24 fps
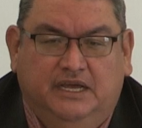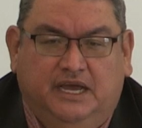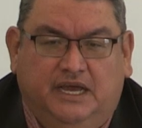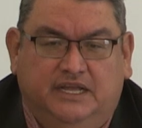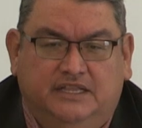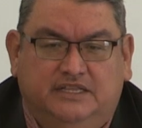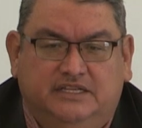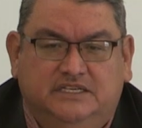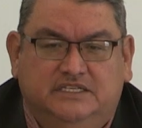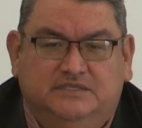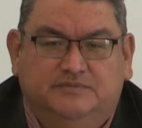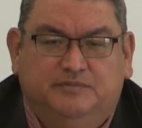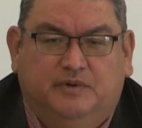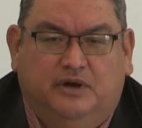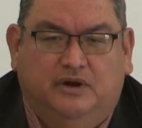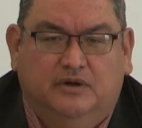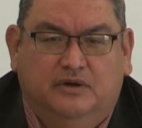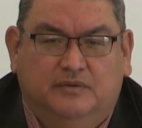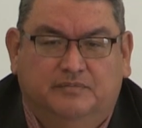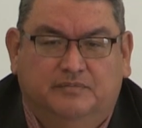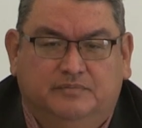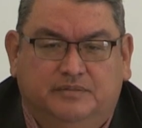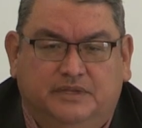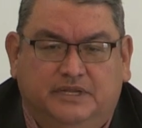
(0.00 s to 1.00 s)
at these
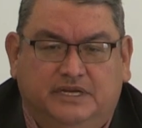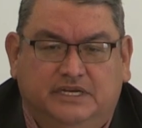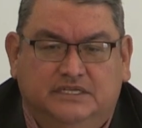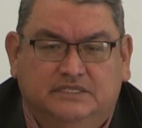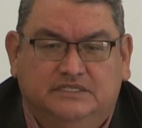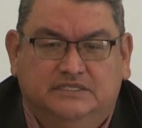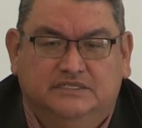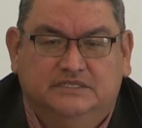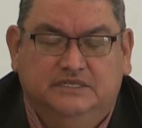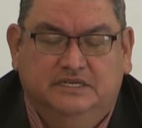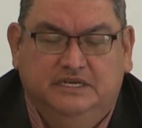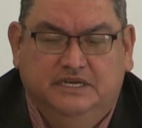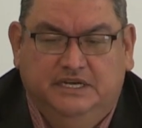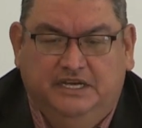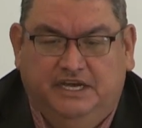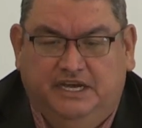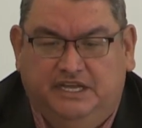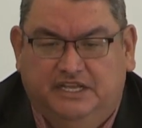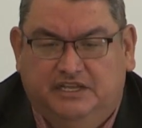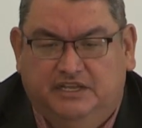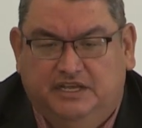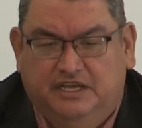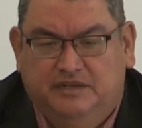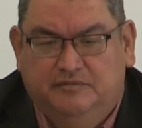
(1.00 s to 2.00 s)
power plants.
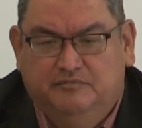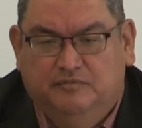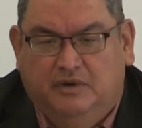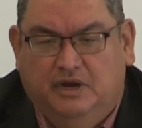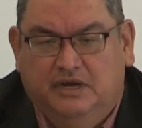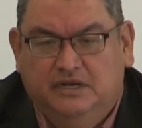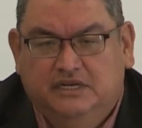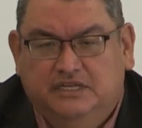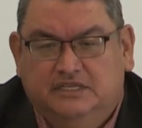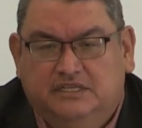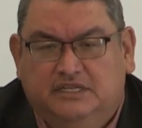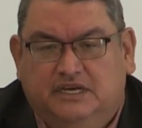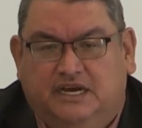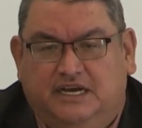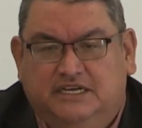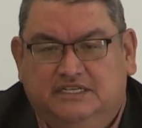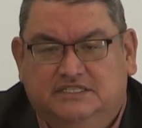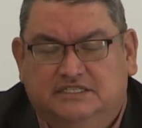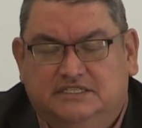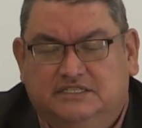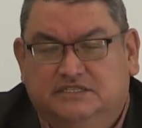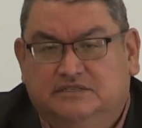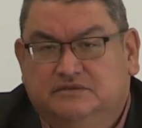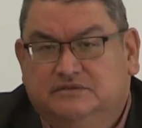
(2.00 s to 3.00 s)
It
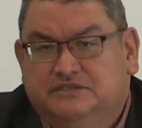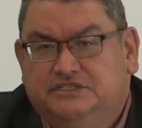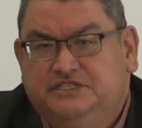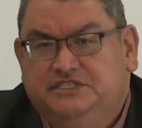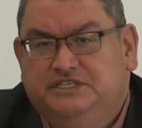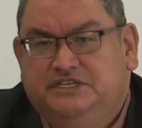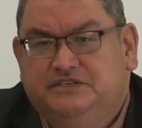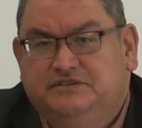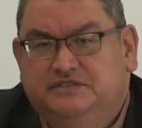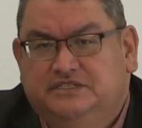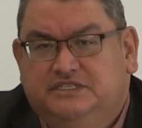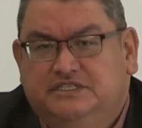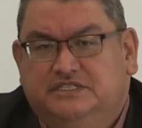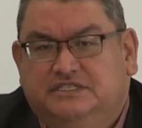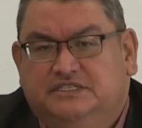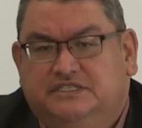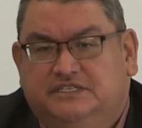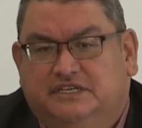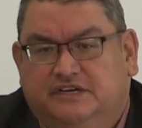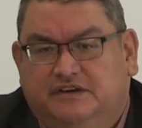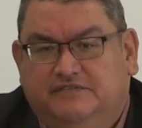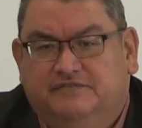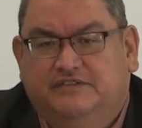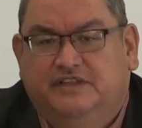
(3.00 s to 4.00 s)
monetizes those
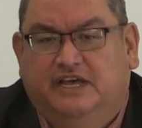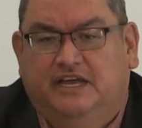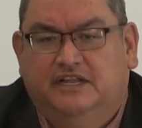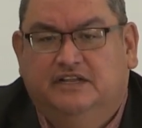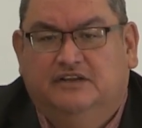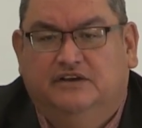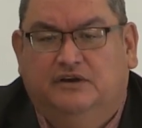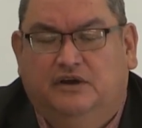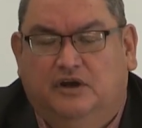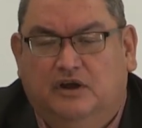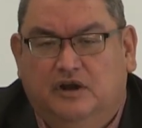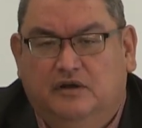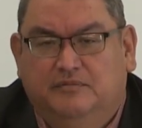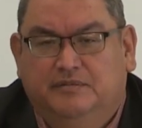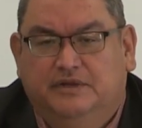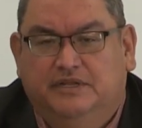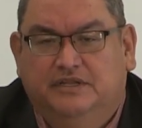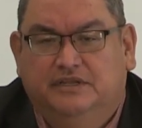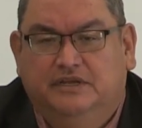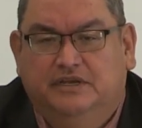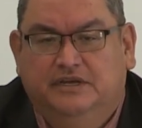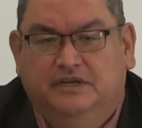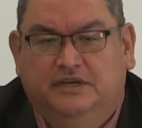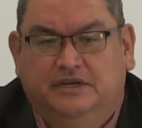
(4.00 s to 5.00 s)
uses of that
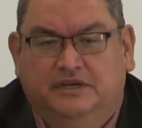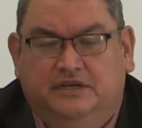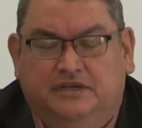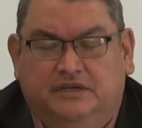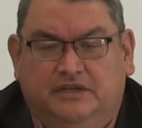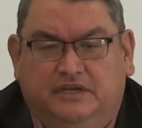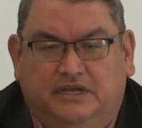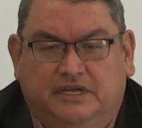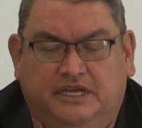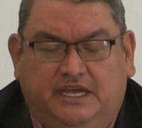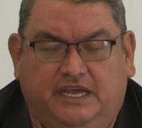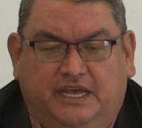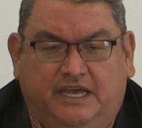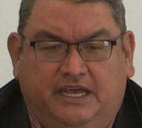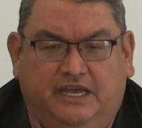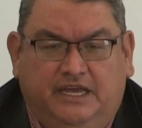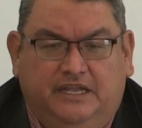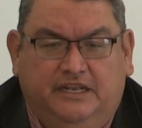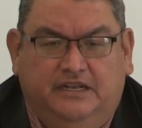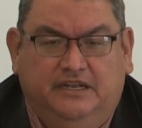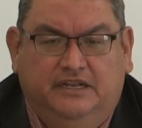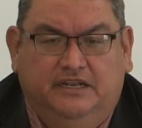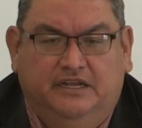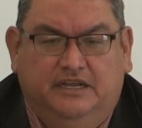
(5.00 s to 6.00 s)
carbon,
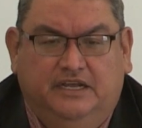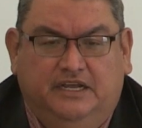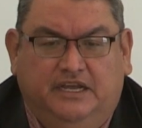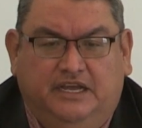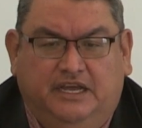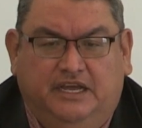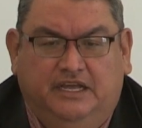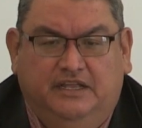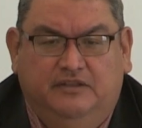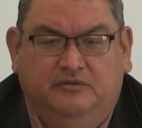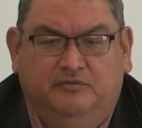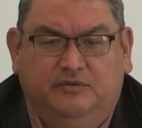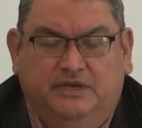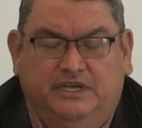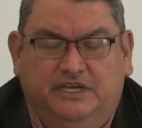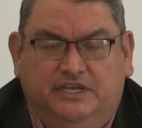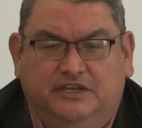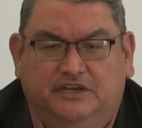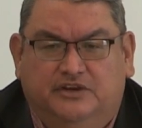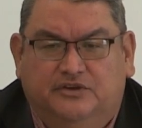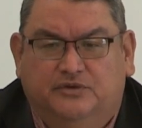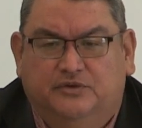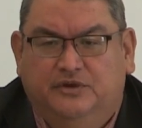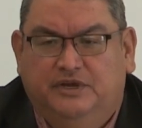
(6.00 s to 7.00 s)
and we
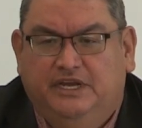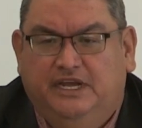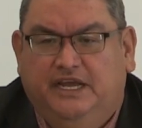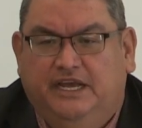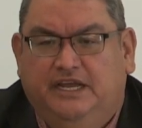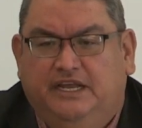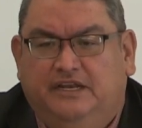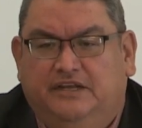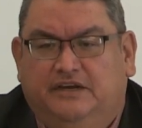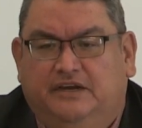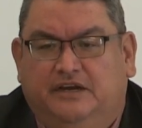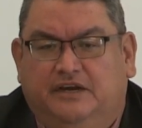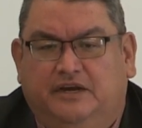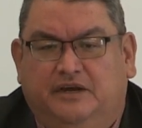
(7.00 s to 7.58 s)
can create